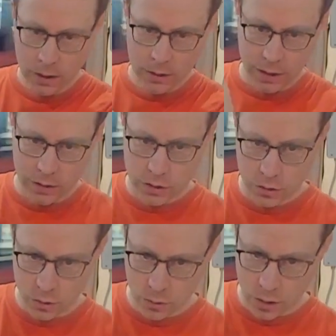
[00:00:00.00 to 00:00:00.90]
that
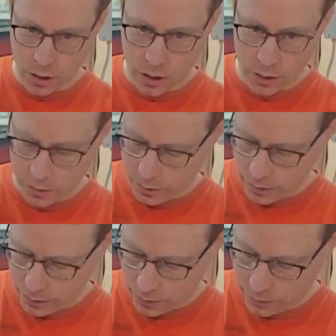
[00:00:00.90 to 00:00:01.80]
you are
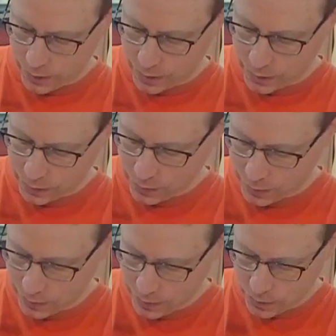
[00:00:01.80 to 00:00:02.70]
taking it
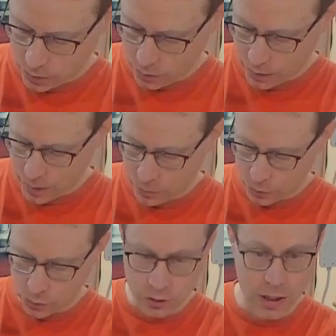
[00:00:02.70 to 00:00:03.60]
like this so you're able
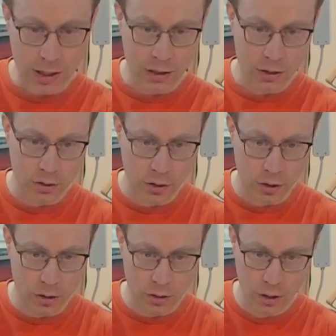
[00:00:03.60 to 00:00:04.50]
to take
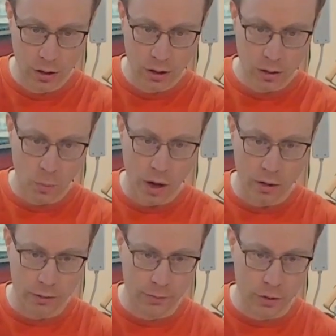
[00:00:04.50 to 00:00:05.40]
the
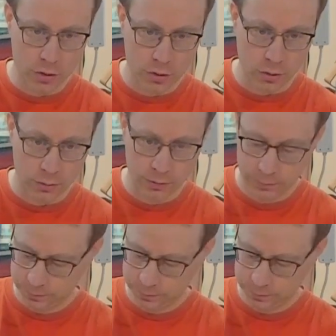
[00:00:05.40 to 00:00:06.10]
wire first off.